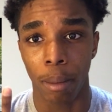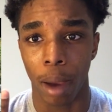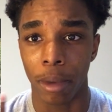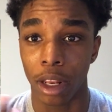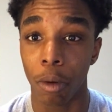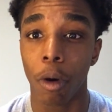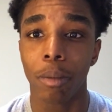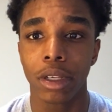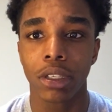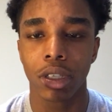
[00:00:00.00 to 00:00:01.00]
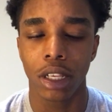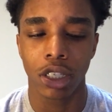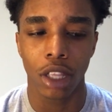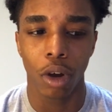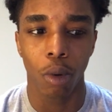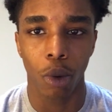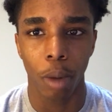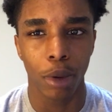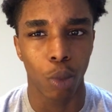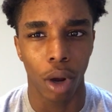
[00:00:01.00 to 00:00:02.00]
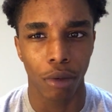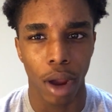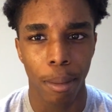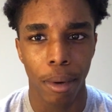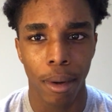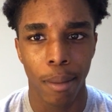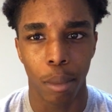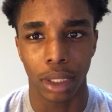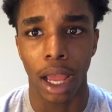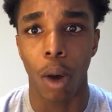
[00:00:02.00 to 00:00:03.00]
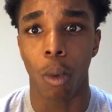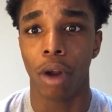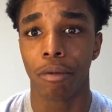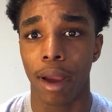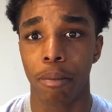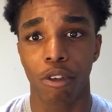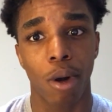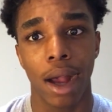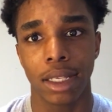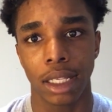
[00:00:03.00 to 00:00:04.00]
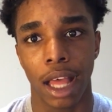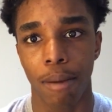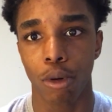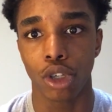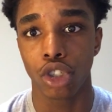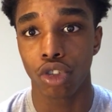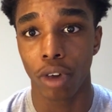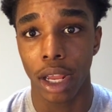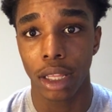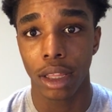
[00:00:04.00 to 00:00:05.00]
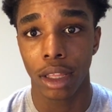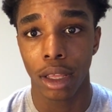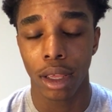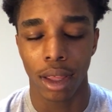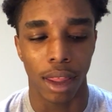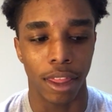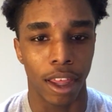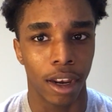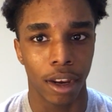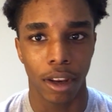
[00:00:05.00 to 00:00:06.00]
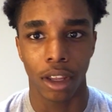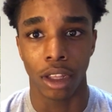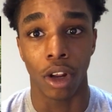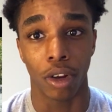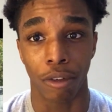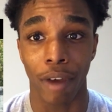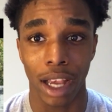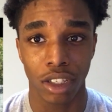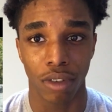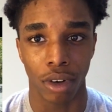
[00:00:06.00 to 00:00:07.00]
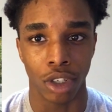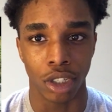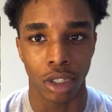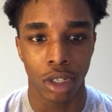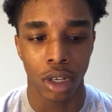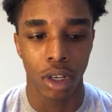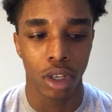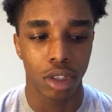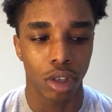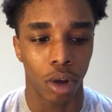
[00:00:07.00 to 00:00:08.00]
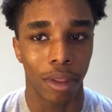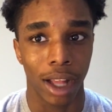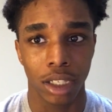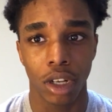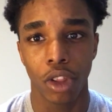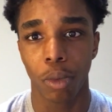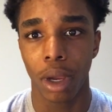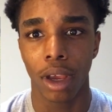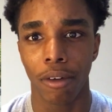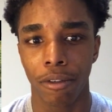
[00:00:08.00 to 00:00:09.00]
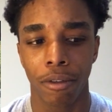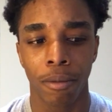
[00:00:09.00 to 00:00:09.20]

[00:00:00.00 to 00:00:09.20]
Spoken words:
I mean, it still will be 1 rep, but that 1 rep requires a lot more strength than the faster version. So that's another way of